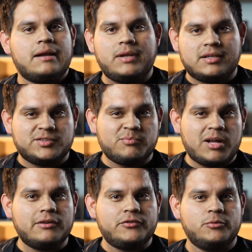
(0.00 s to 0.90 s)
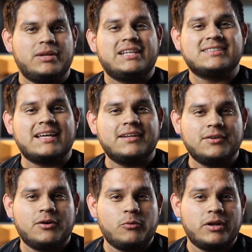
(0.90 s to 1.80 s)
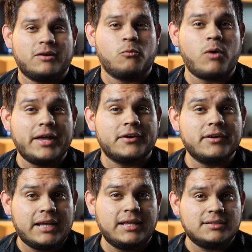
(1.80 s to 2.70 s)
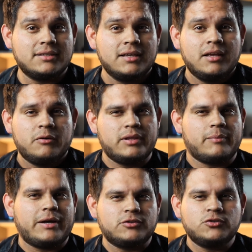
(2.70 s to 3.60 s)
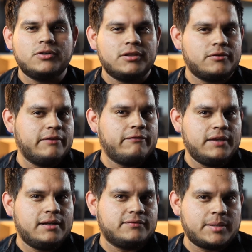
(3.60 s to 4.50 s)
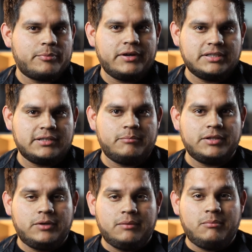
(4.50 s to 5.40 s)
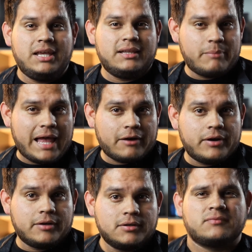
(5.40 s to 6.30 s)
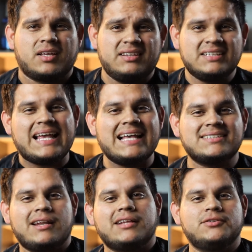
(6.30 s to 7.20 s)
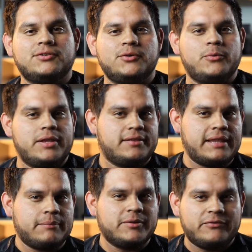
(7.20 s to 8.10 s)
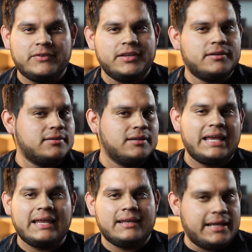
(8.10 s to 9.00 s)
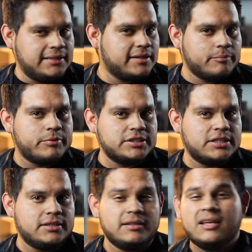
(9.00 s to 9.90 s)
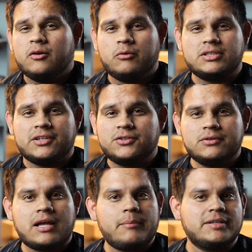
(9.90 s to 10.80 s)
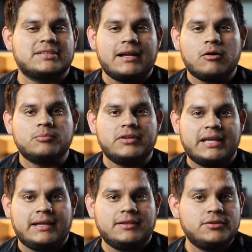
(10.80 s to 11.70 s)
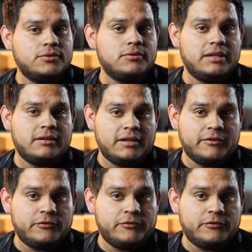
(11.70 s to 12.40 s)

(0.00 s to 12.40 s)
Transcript: I'm in a smaller room, I decided to go with a wider lens with about 2 to 3 feet of separation between me and the background. This has a lot to do with depth of field and lens compression, which are two topics that I hope to get into in the near